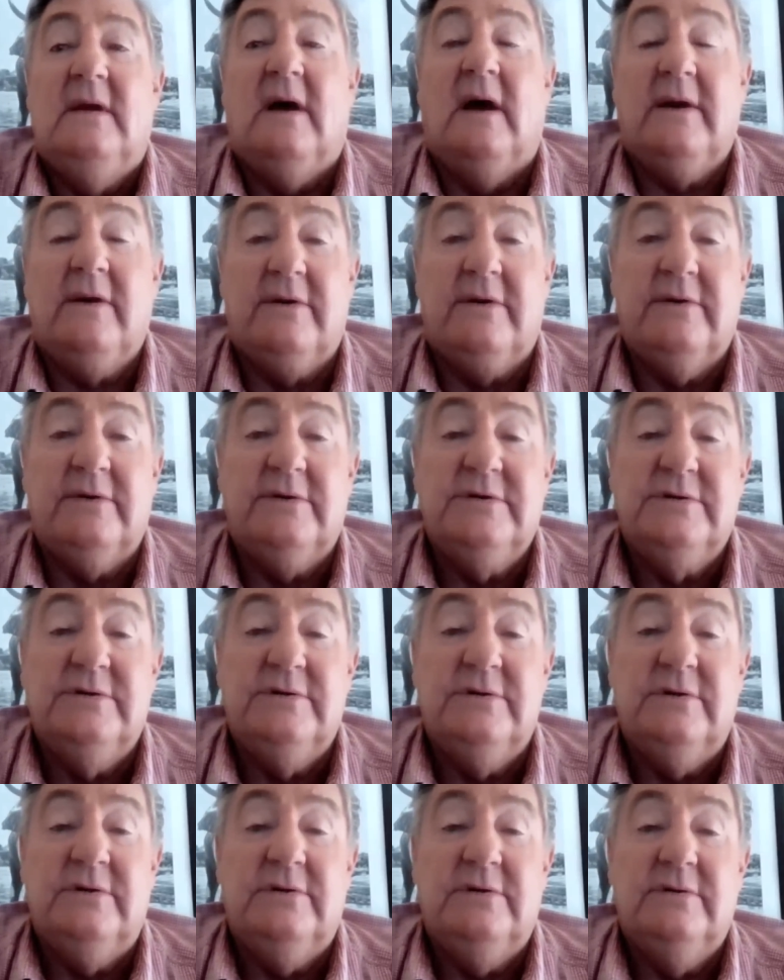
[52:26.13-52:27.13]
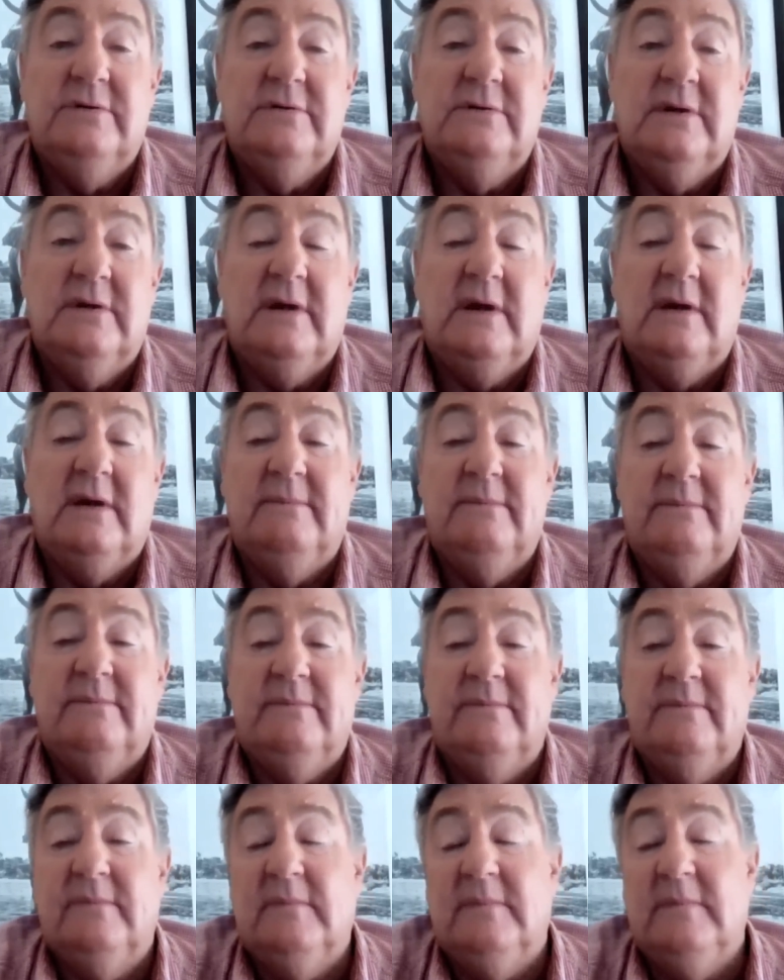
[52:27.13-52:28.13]
I got onto
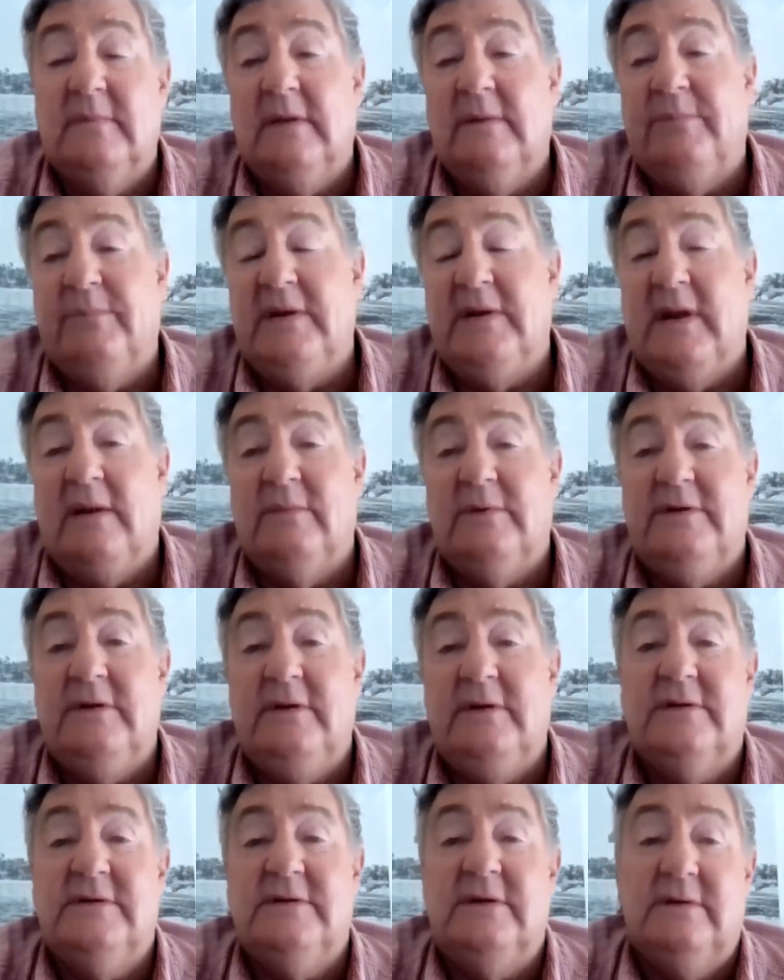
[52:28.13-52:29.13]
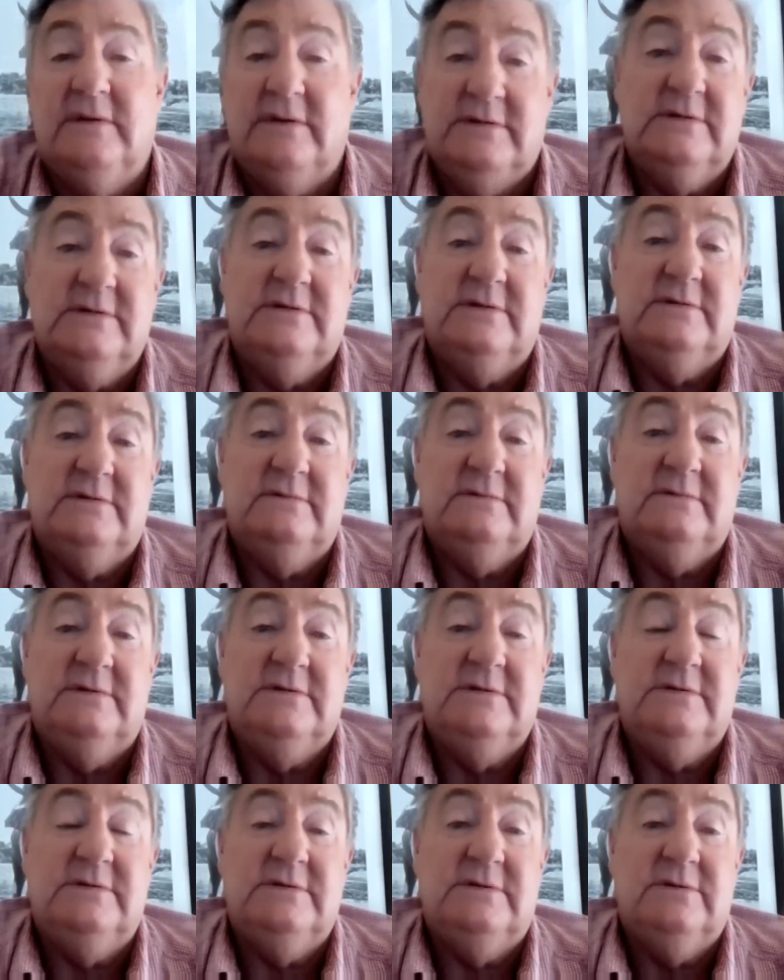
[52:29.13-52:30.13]
Pete Hamilton and said, this
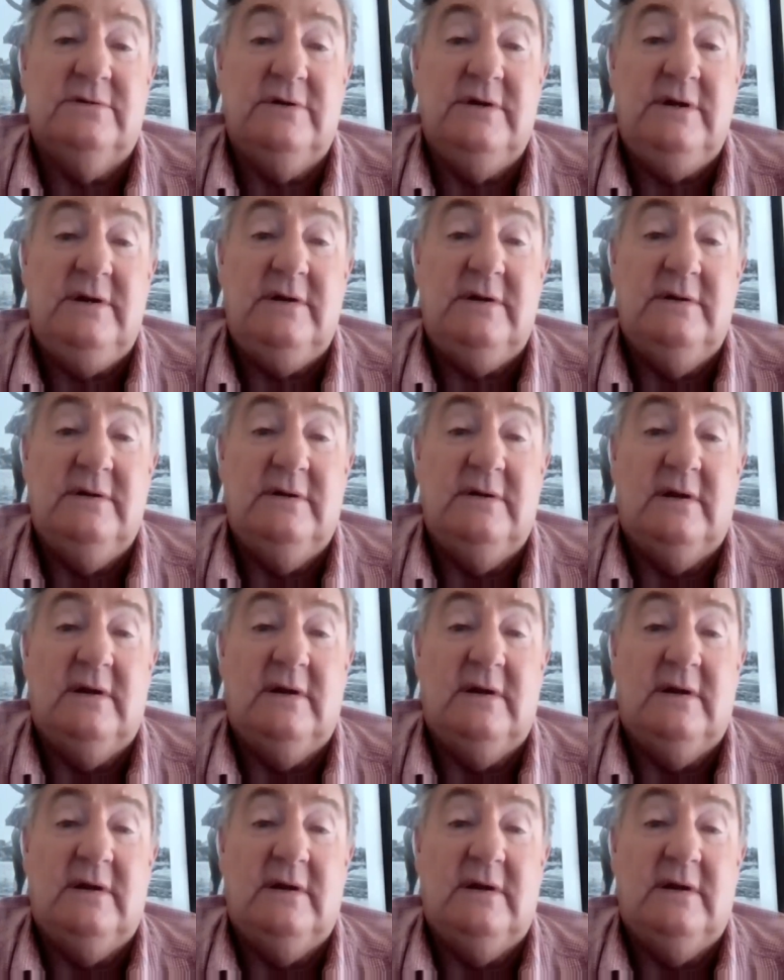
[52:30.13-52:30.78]
is the story.